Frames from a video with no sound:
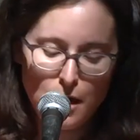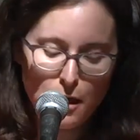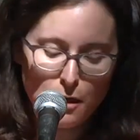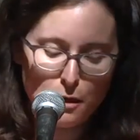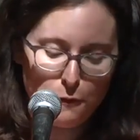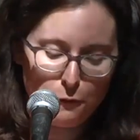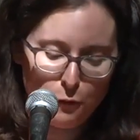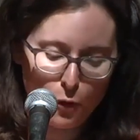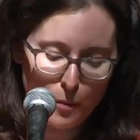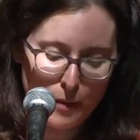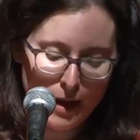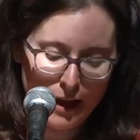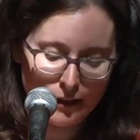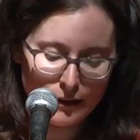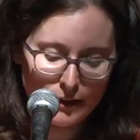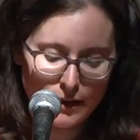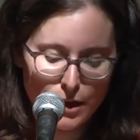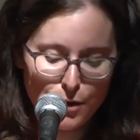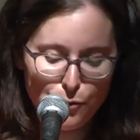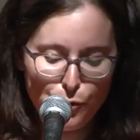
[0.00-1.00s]
The
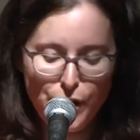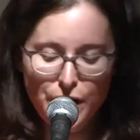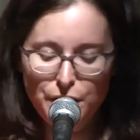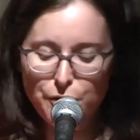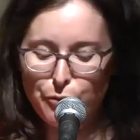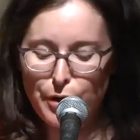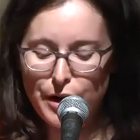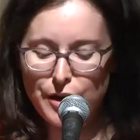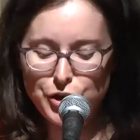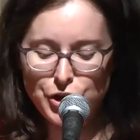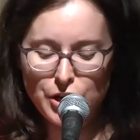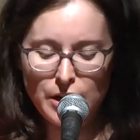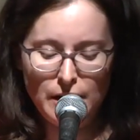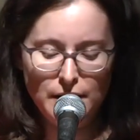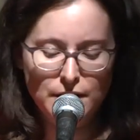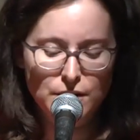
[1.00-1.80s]
formality, reiteration, and